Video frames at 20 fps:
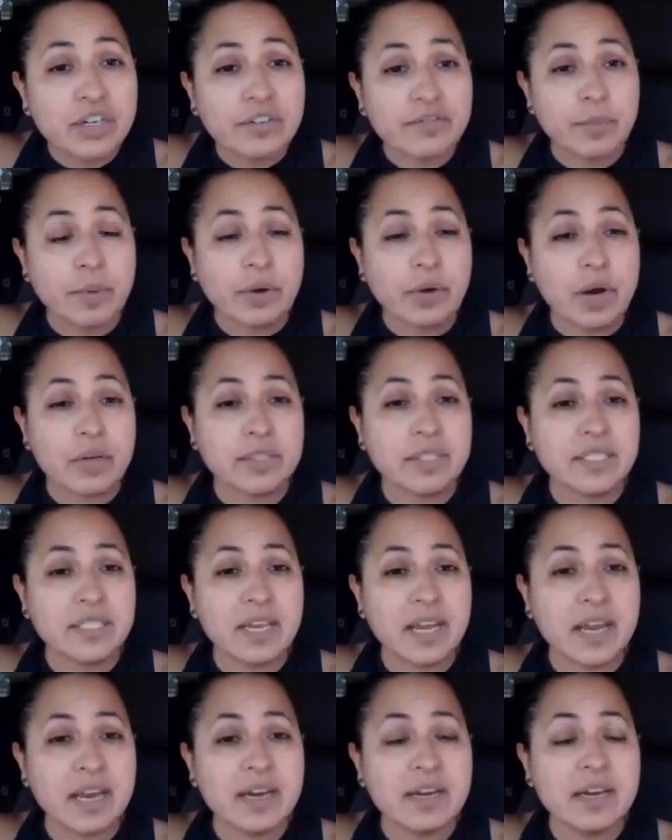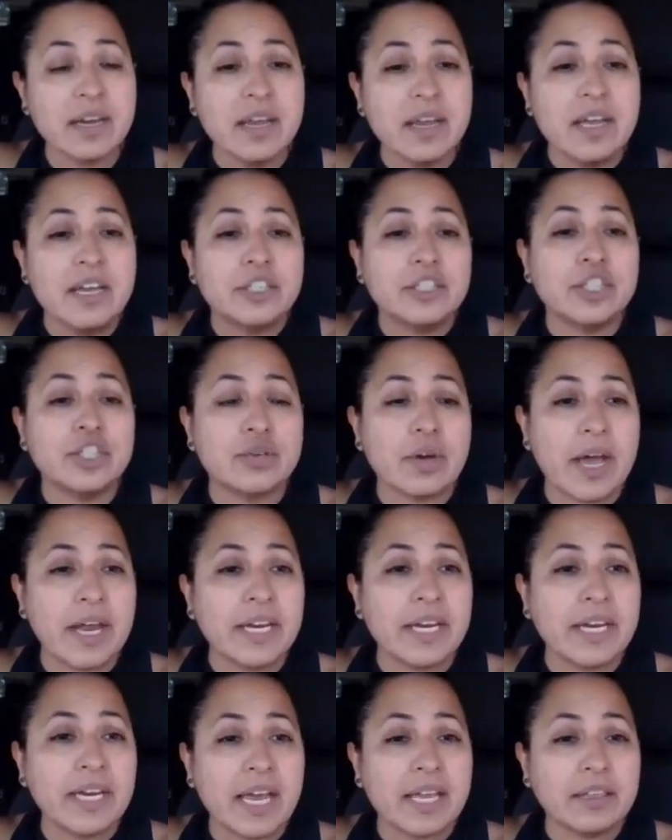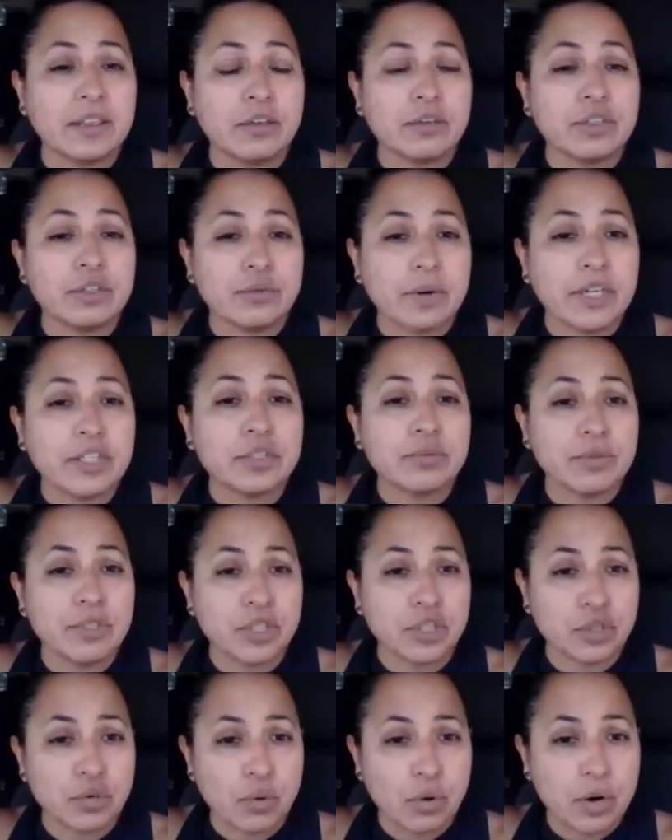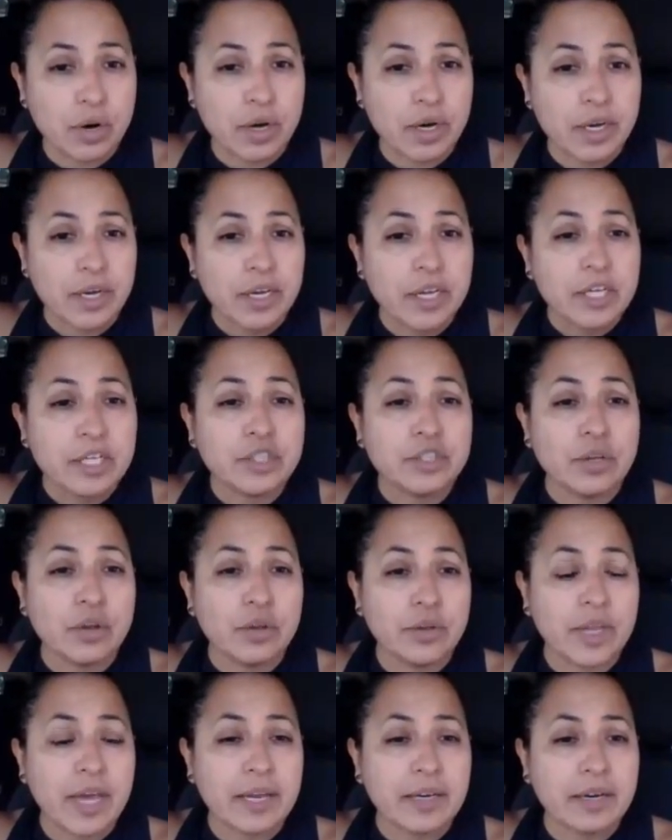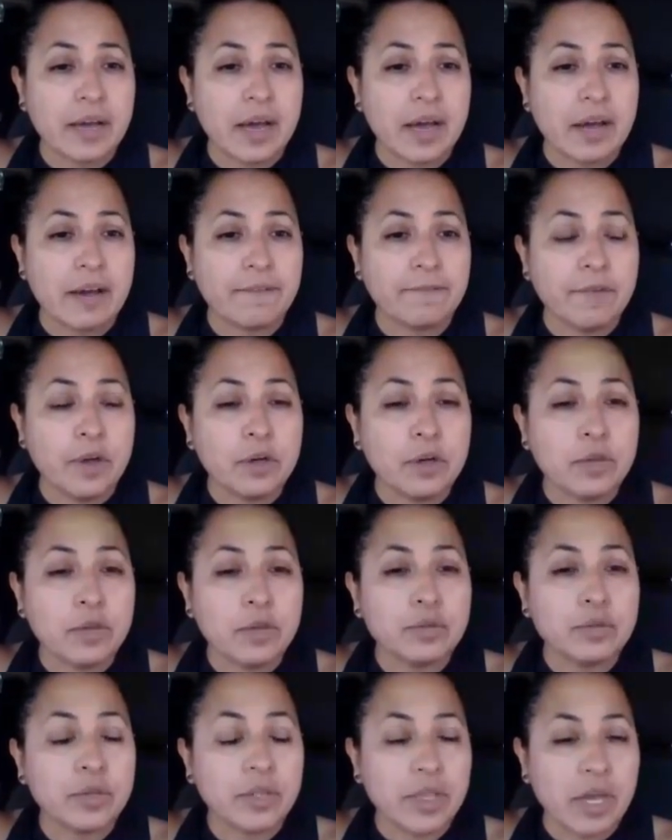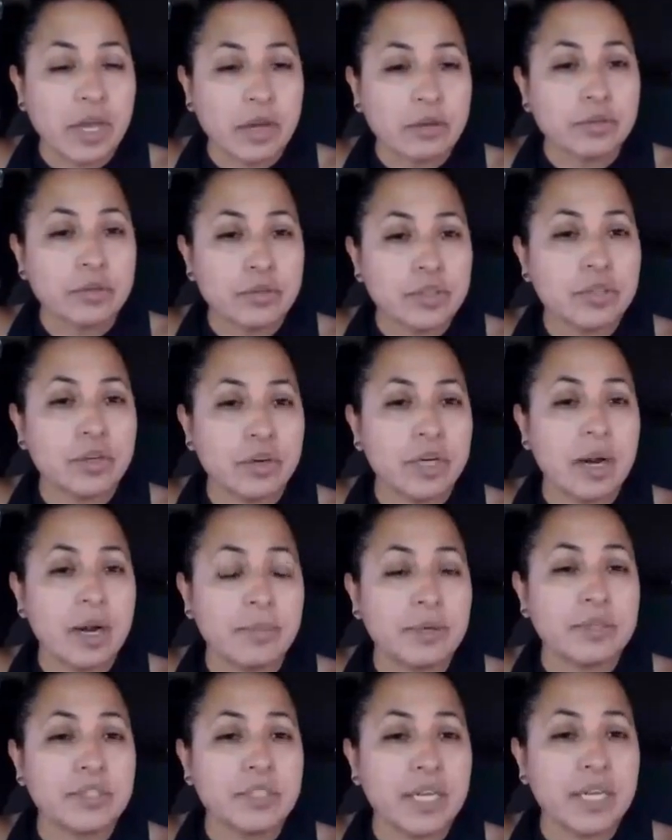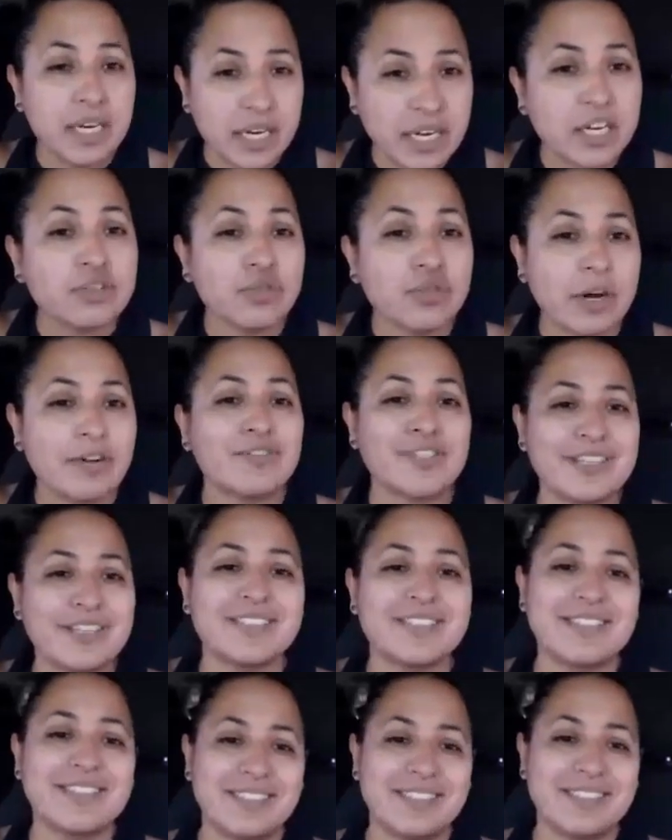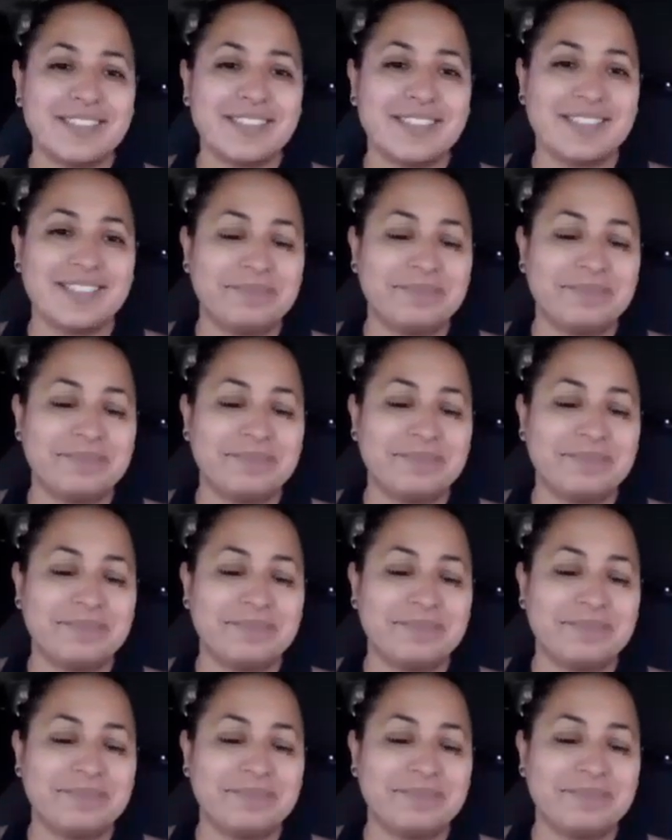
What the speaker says: from across the state to try to get those rights restored so that folks without Social Security numbers can get a driver's license.